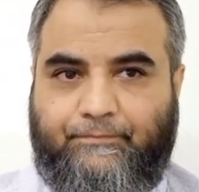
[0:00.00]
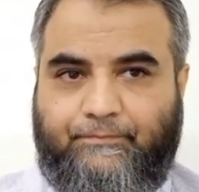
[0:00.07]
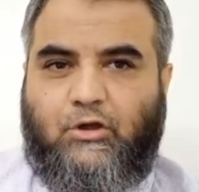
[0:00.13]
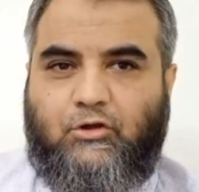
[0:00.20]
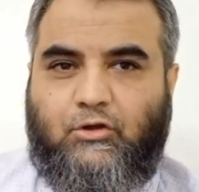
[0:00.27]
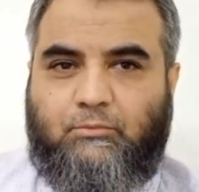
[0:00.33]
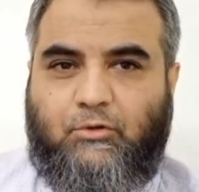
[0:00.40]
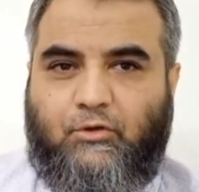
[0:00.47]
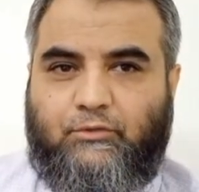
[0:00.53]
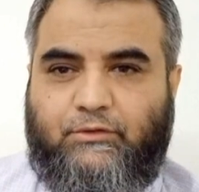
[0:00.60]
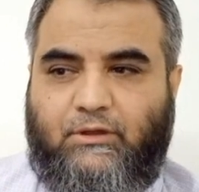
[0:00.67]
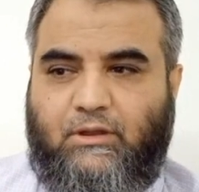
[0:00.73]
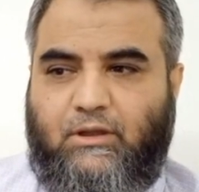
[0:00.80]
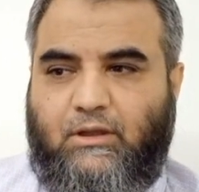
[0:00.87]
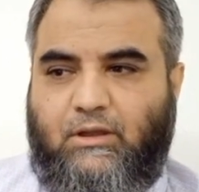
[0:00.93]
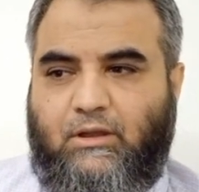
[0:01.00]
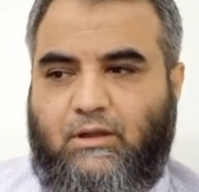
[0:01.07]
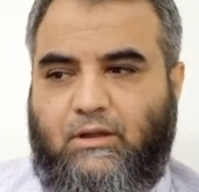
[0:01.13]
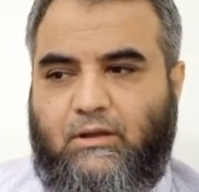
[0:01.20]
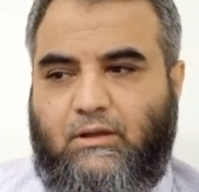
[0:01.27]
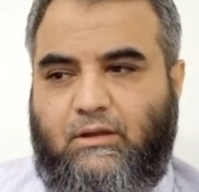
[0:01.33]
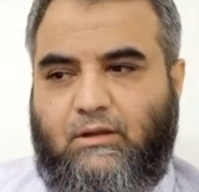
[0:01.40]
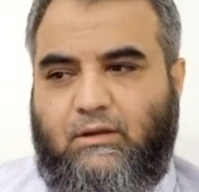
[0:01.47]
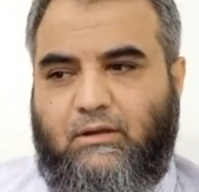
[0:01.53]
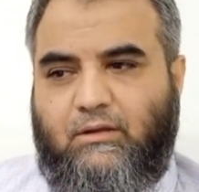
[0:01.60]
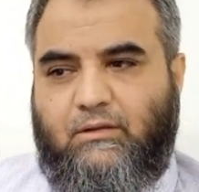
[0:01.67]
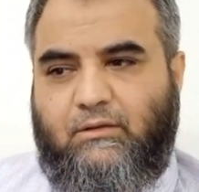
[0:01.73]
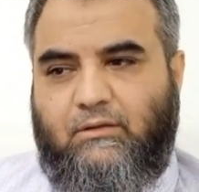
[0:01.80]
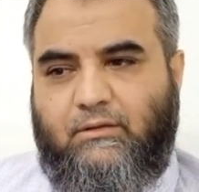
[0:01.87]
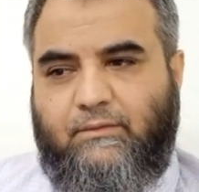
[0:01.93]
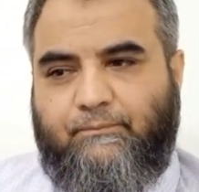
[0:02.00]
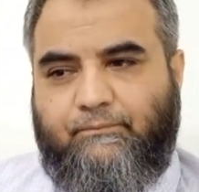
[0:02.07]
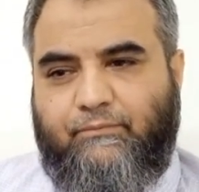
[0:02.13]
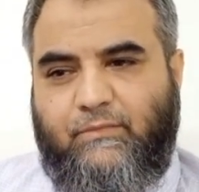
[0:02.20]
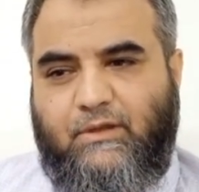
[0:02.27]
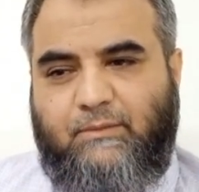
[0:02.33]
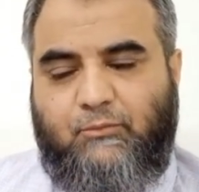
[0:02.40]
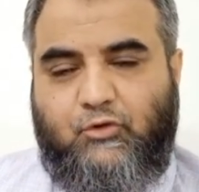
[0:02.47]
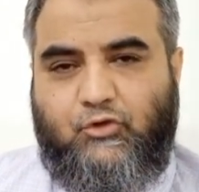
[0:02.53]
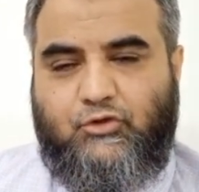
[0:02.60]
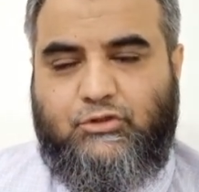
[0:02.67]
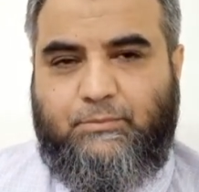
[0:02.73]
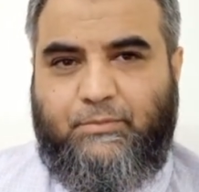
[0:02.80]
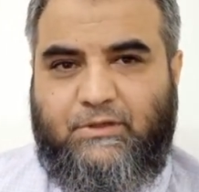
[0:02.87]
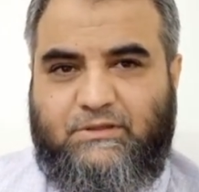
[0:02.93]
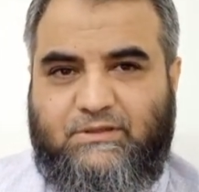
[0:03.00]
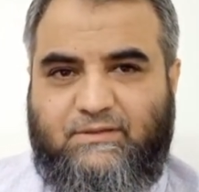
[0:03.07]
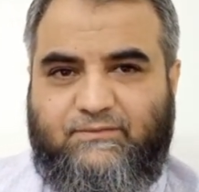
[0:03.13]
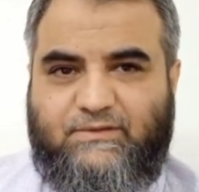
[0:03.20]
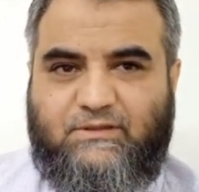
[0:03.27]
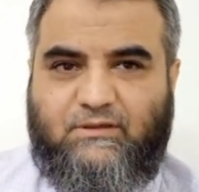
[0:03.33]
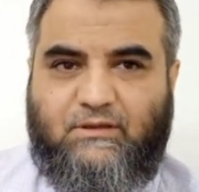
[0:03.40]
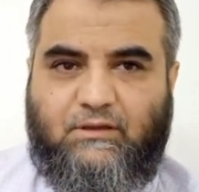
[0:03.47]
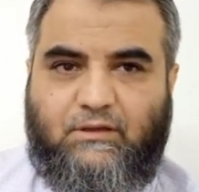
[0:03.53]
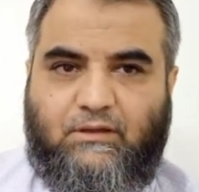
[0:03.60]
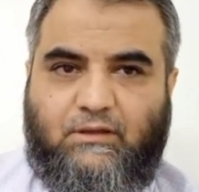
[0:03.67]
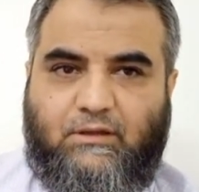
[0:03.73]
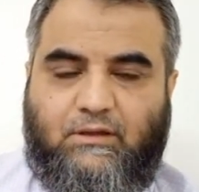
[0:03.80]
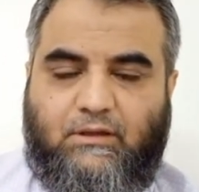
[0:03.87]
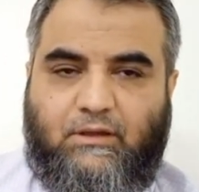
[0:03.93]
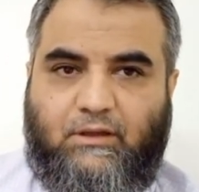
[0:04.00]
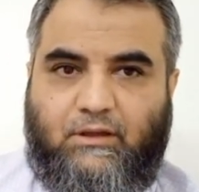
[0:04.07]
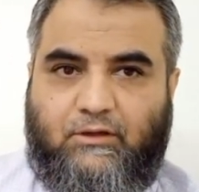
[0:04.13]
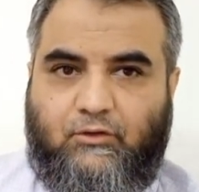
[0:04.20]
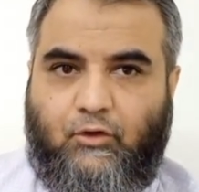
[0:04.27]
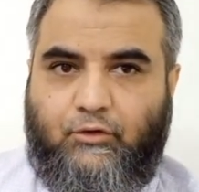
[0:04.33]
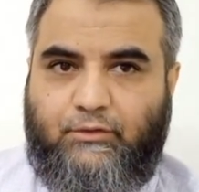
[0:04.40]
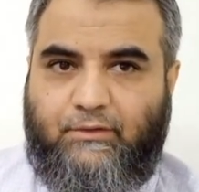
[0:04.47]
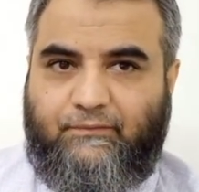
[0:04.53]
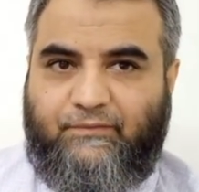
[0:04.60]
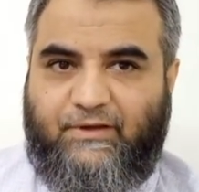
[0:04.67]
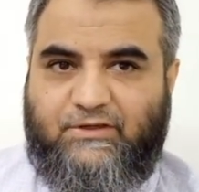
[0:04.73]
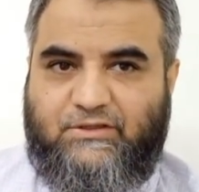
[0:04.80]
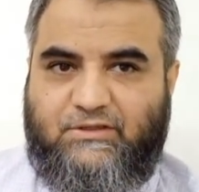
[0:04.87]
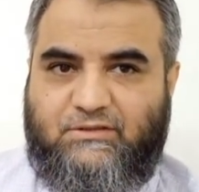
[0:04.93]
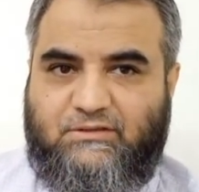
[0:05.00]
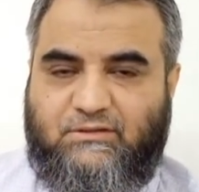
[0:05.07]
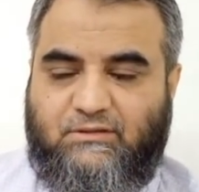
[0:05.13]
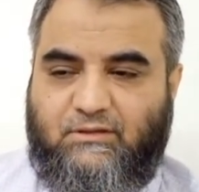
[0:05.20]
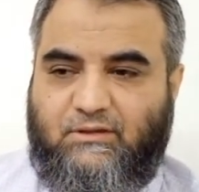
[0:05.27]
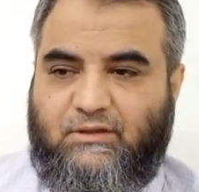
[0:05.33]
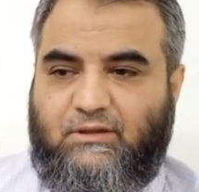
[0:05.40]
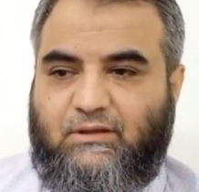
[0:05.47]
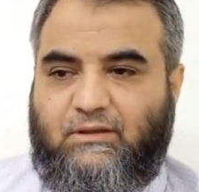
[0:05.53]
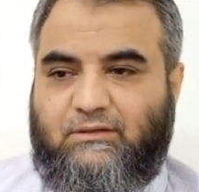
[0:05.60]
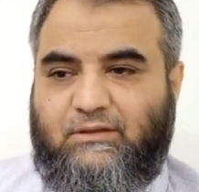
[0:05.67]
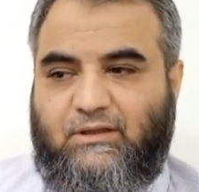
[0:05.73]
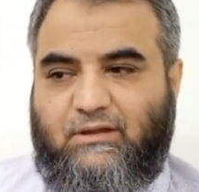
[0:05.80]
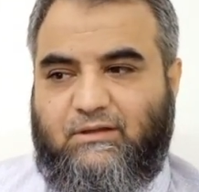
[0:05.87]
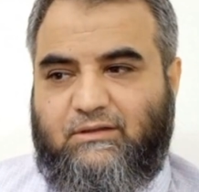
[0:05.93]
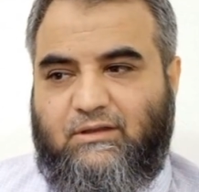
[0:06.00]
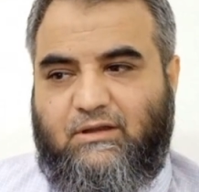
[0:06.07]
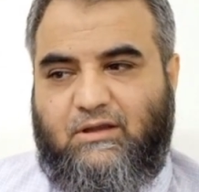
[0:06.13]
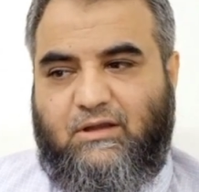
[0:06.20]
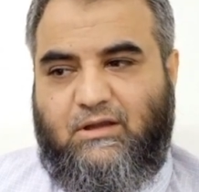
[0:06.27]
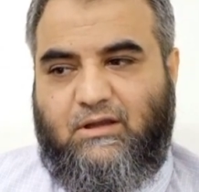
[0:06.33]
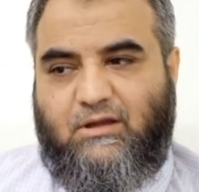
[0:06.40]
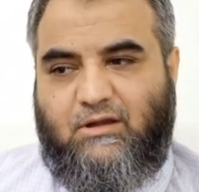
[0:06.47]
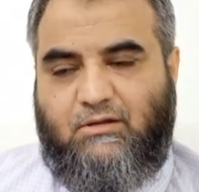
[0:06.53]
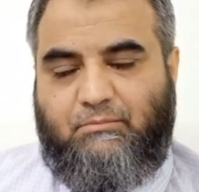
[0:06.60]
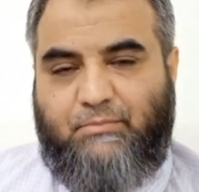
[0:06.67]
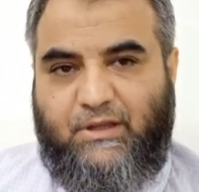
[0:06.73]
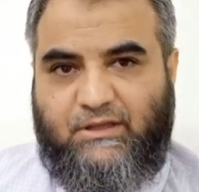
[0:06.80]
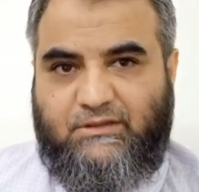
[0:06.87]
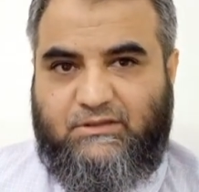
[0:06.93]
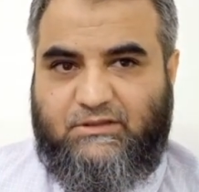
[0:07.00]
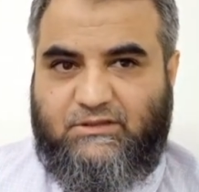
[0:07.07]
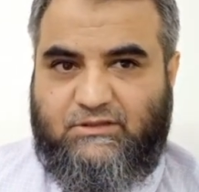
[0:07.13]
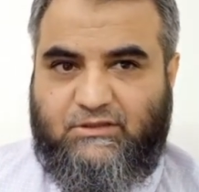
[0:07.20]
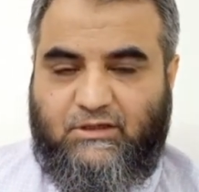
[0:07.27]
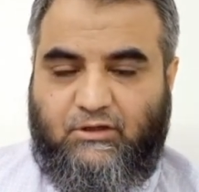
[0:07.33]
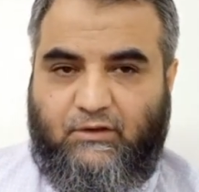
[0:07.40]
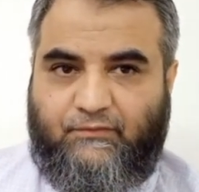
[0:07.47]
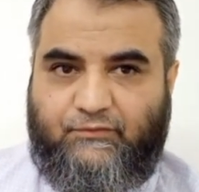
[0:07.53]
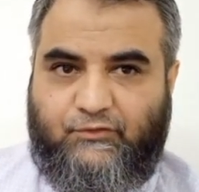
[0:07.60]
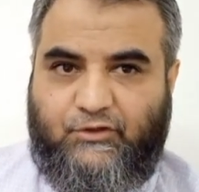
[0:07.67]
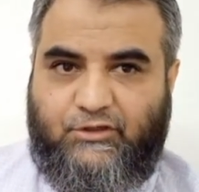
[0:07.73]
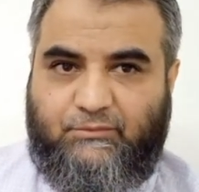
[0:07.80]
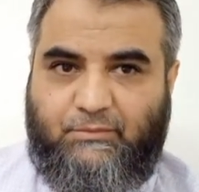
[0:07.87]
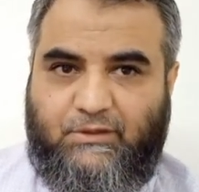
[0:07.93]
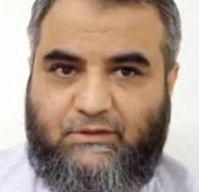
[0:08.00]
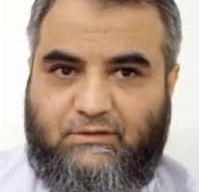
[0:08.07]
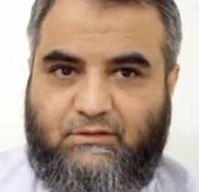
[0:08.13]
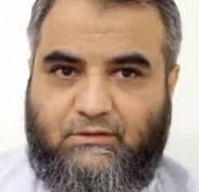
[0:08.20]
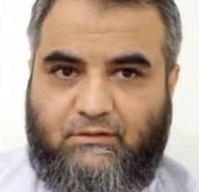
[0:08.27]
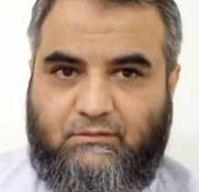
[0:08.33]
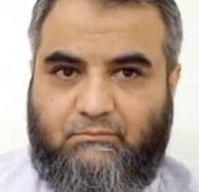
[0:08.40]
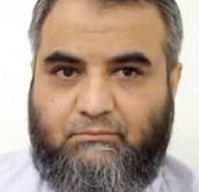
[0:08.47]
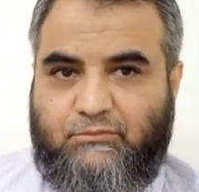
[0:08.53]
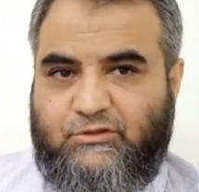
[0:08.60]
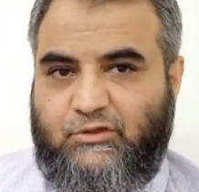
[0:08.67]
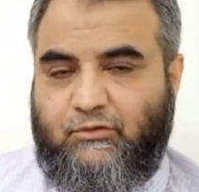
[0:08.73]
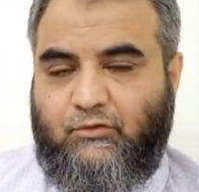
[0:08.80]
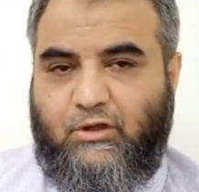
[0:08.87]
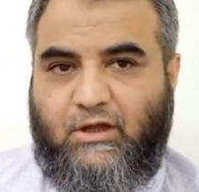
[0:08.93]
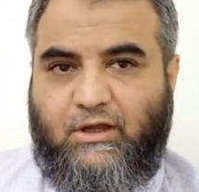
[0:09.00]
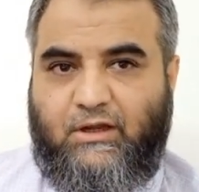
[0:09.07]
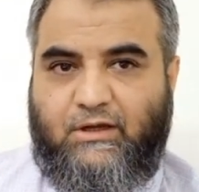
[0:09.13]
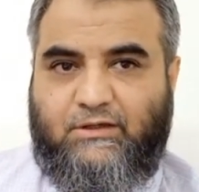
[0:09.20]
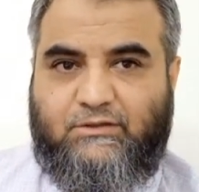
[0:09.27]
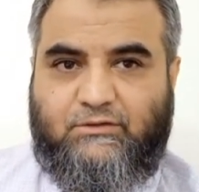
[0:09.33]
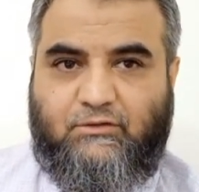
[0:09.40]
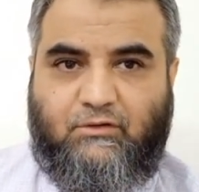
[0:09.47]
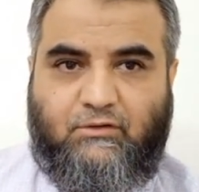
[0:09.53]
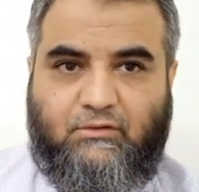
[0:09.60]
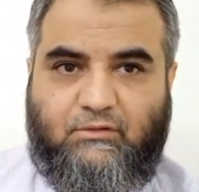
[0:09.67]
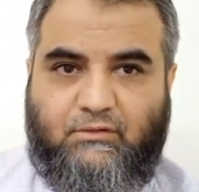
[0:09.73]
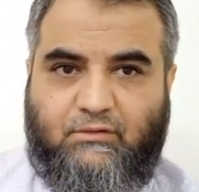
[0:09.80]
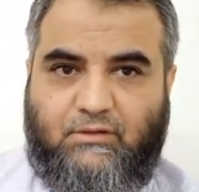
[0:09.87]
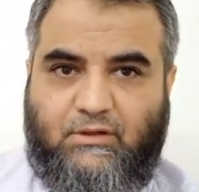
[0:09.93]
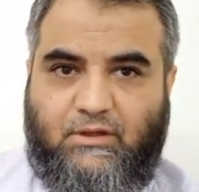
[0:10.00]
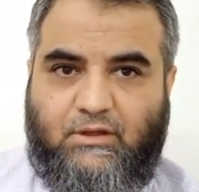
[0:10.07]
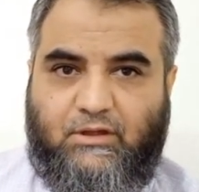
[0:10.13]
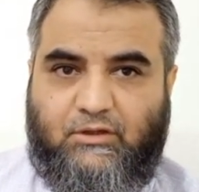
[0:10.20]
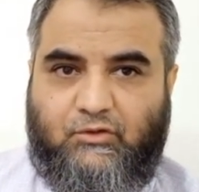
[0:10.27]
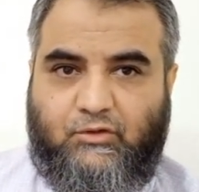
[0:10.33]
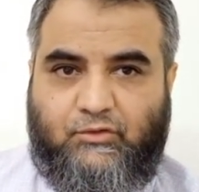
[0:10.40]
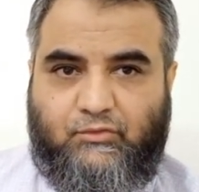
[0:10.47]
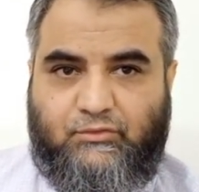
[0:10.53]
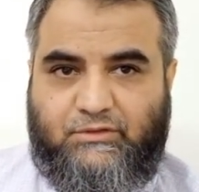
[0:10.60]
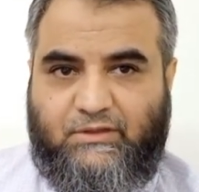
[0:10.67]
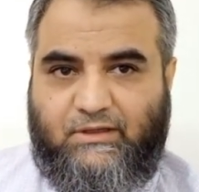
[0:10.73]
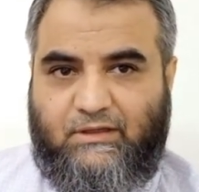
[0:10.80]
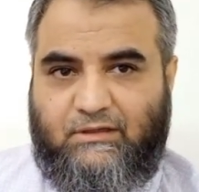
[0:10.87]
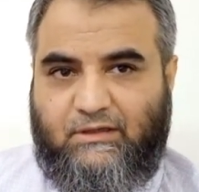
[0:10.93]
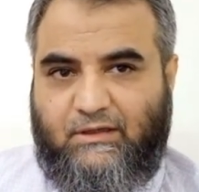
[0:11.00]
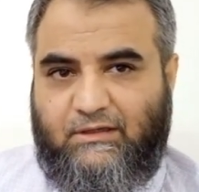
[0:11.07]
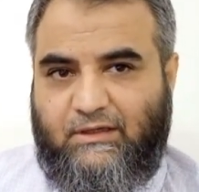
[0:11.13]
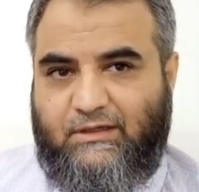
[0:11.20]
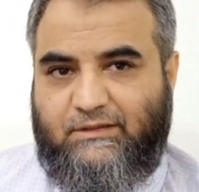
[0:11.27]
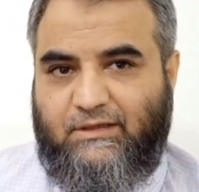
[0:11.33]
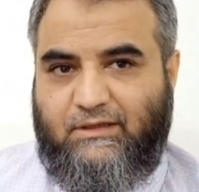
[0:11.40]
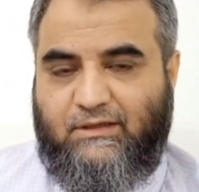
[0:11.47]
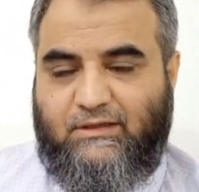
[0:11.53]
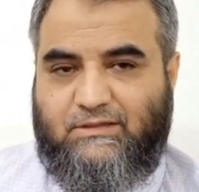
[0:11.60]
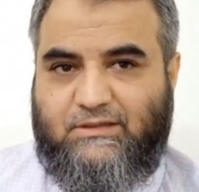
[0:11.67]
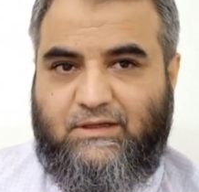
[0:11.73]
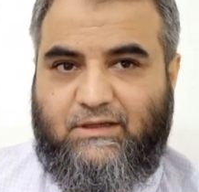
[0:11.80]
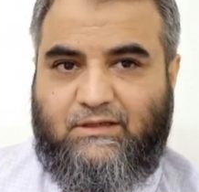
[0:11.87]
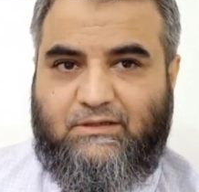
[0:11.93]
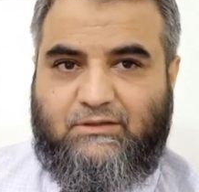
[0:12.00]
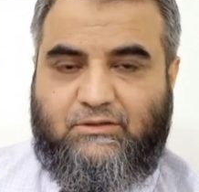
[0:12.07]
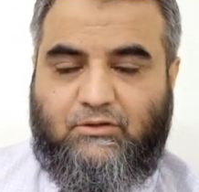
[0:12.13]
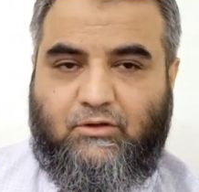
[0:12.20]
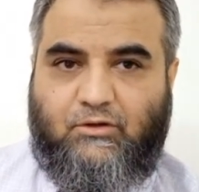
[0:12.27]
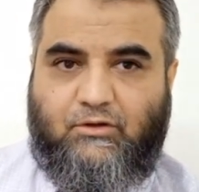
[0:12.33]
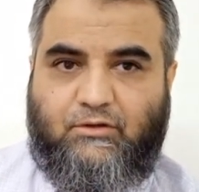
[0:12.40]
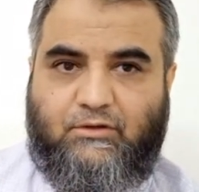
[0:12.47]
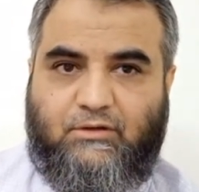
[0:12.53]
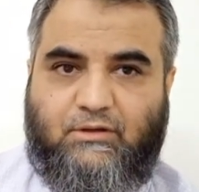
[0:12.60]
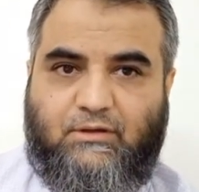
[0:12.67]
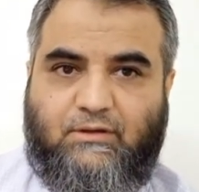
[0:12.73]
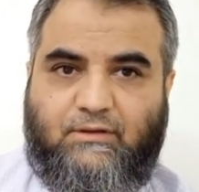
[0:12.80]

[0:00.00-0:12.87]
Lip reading: Talk about the immunosuppressives and non-infectious. They are the mainstay of treatment, steroids, or you're using alkylating agent, or